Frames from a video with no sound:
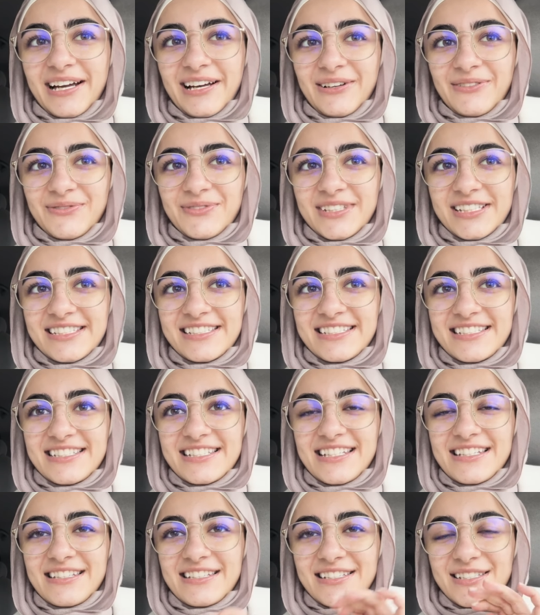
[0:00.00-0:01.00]
outfits
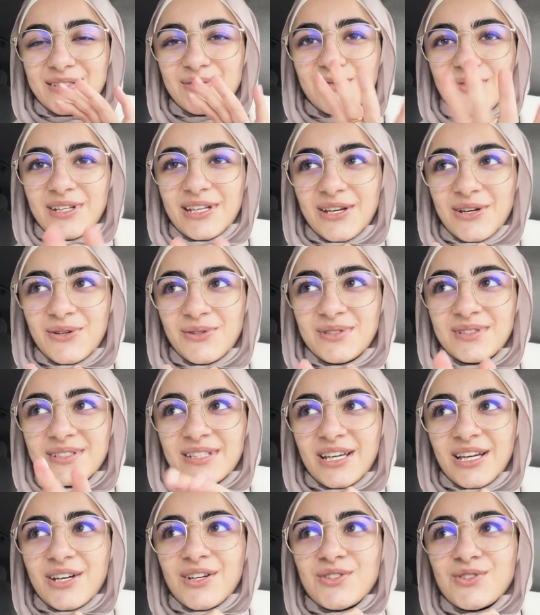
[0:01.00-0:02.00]
in these videos.
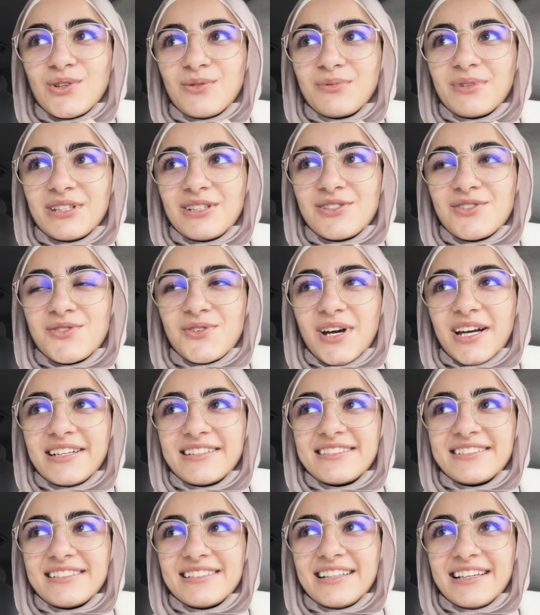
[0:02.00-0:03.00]
So I'm gonna try
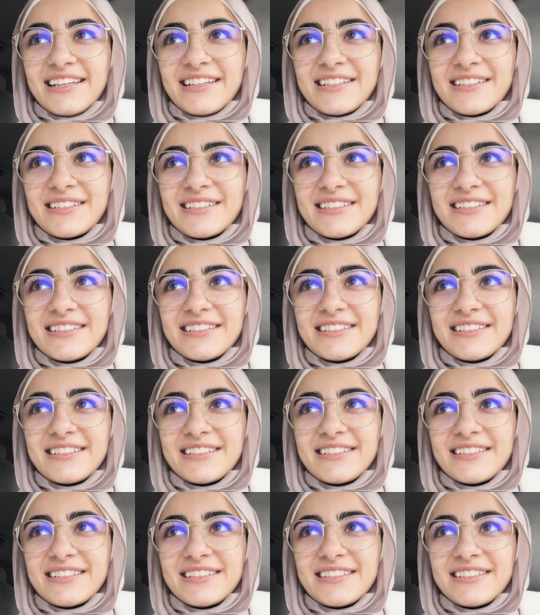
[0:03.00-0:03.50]
to like,